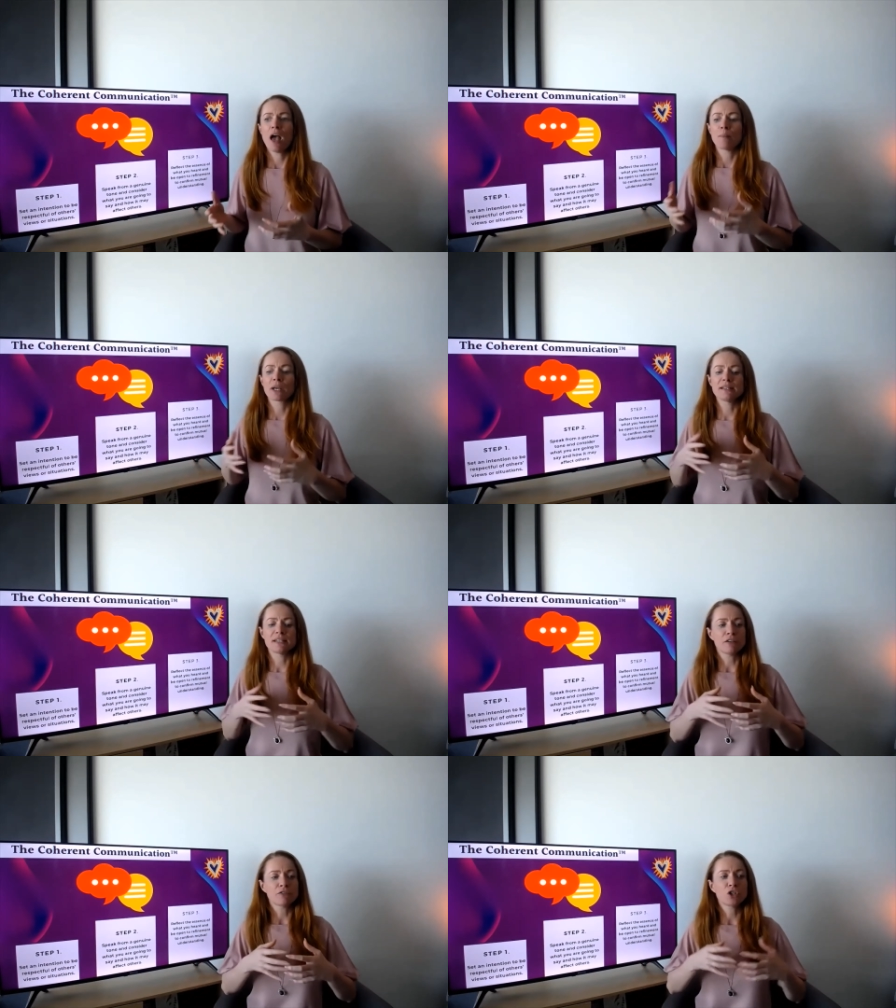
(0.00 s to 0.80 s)
Because
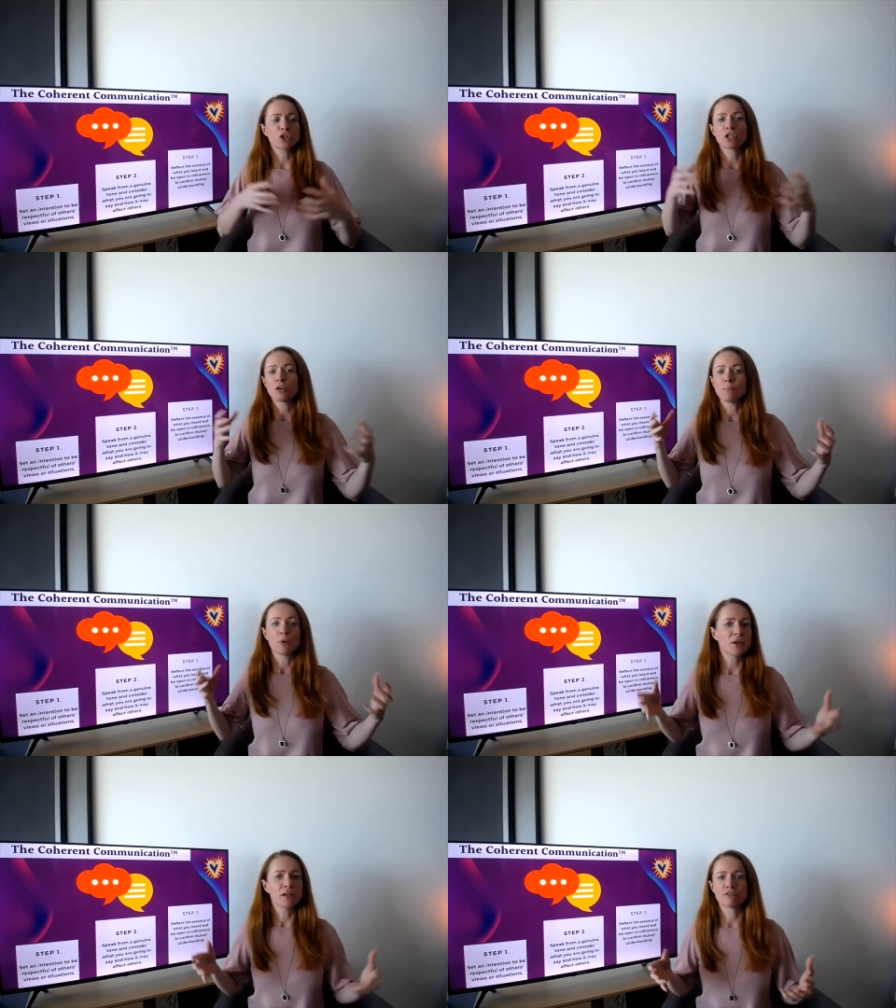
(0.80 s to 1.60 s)
if you're
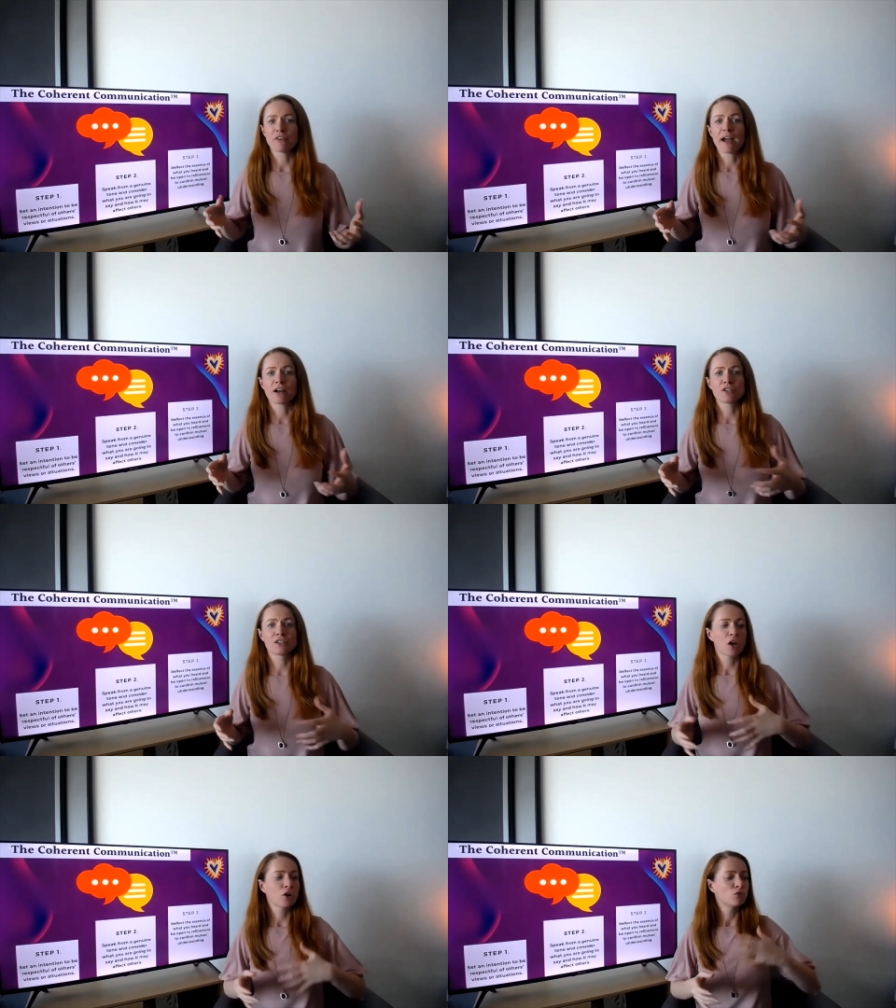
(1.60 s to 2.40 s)
putting fires
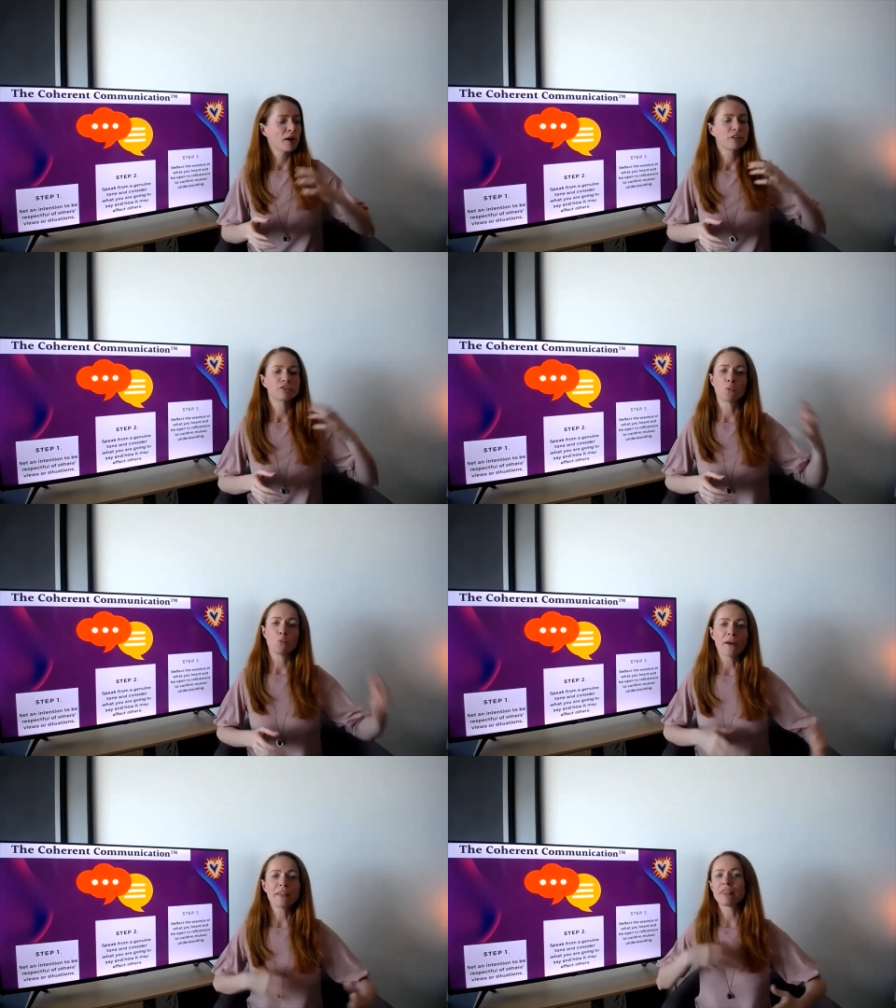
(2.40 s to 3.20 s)
out, running from
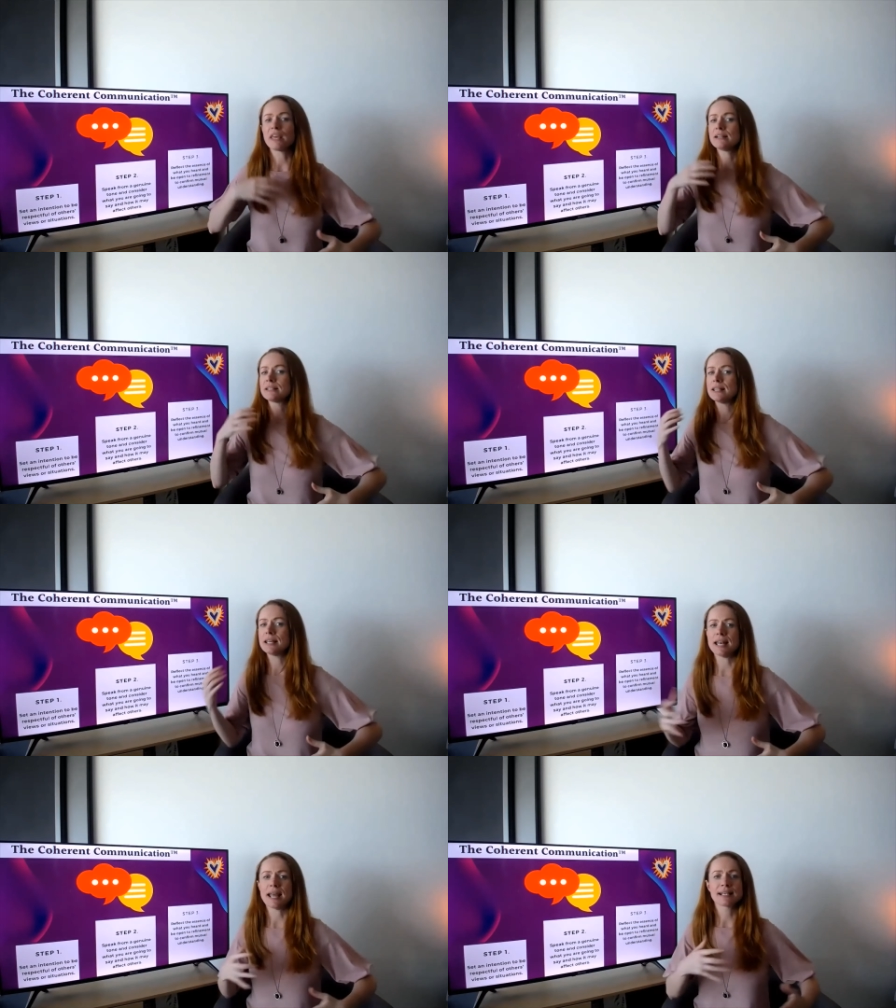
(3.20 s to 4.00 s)
one thing to
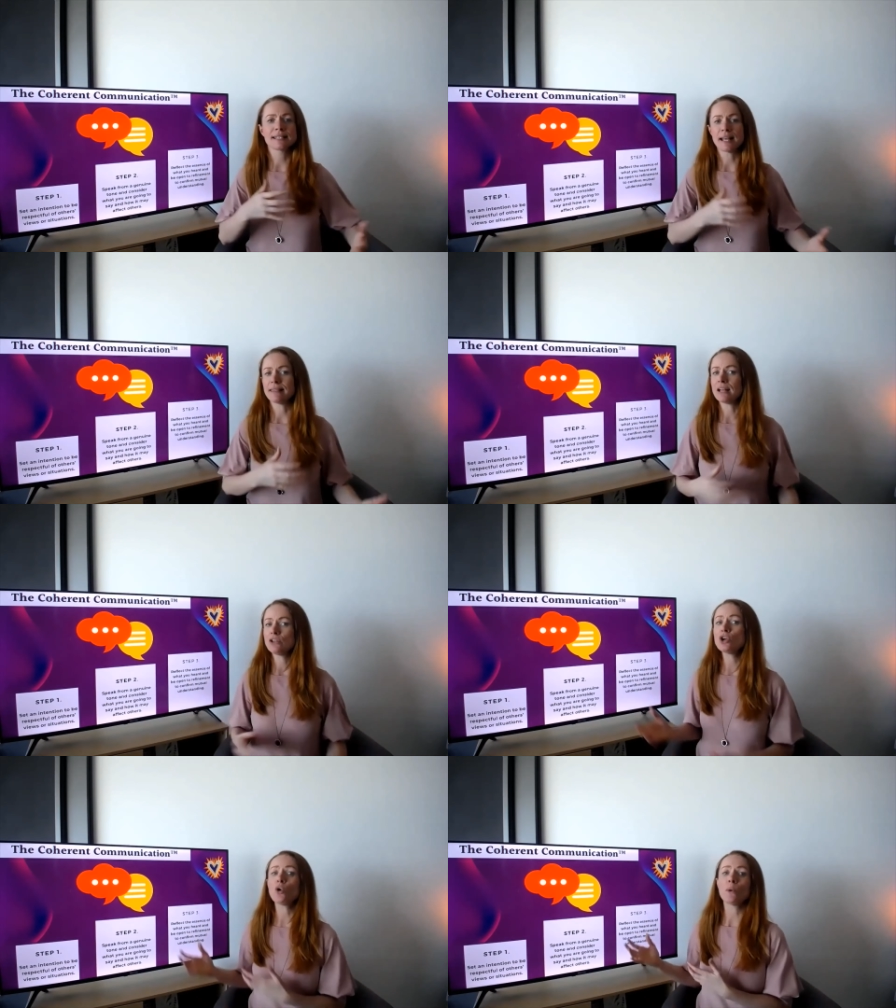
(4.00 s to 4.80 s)
the next, and then
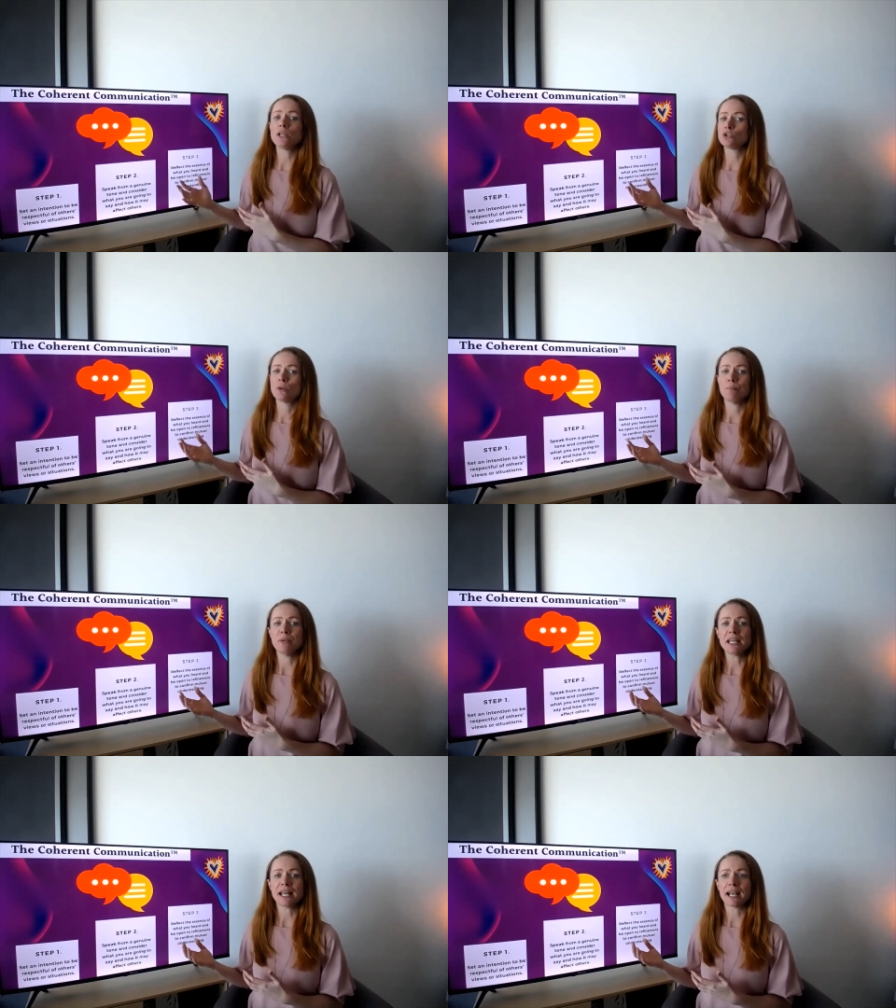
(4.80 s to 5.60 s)
you go into a
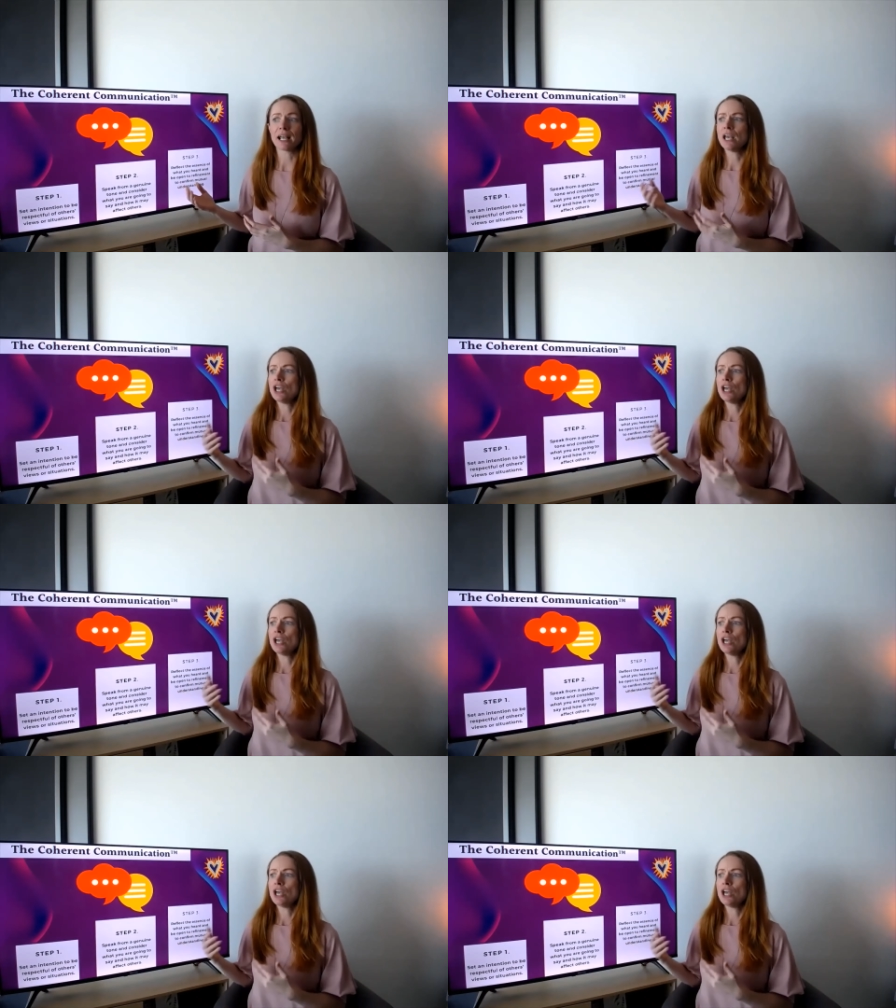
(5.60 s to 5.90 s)
meeting,